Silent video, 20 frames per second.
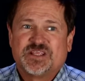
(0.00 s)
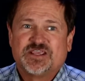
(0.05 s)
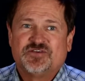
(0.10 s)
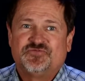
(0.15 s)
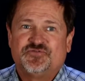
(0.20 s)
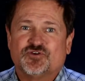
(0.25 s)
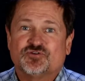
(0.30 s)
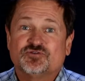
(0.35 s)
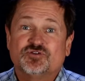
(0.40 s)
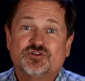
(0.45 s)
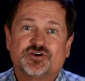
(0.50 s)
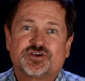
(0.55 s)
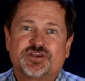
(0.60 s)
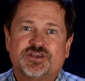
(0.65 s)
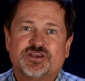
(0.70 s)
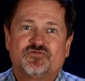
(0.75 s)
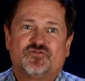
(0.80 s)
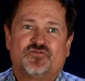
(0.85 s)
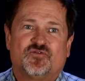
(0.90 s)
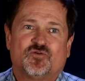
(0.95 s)
If you're
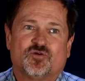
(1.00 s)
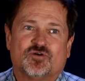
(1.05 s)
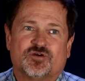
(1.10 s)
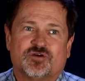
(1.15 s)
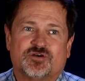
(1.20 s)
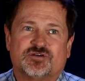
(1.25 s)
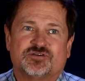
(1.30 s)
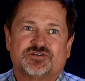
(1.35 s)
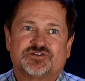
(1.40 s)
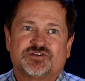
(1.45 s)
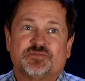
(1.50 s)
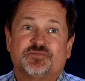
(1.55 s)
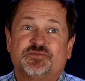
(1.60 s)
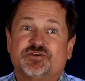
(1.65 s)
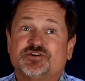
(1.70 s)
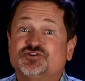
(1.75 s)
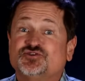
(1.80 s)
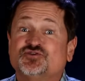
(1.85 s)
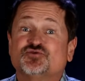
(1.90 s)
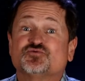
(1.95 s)
looking for
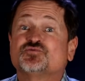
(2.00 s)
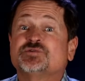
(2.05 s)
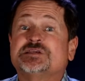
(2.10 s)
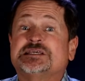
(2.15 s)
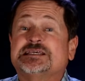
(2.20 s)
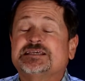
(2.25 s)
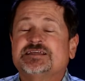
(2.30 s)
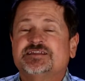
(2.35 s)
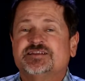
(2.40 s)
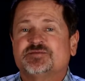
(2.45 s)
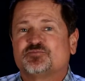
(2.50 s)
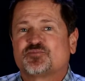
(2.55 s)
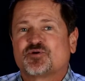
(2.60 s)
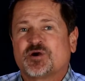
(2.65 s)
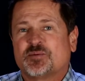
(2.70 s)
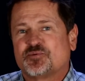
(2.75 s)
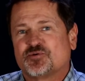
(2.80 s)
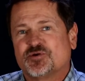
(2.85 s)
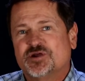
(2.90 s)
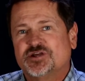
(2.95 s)
something to read in
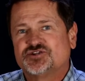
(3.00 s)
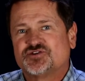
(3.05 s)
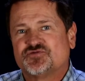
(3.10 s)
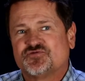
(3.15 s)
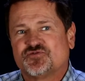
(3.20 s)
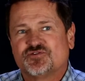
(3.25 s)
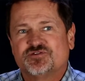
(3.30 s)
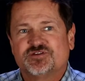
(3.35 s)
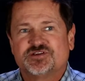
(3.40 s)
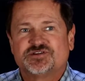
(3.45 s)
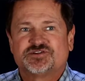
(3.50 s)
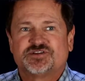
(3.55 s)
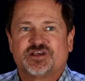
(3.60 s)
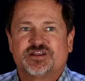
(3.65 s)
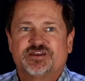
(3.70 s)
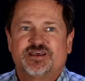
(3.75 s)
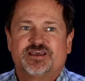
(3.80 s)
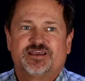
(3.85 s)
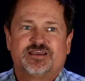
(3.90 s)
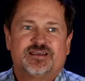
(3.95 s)
preparation for this
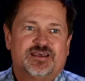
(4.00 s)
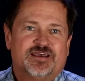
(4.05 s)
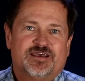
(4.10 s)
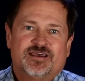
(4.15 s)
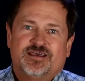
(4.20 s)
Sunday,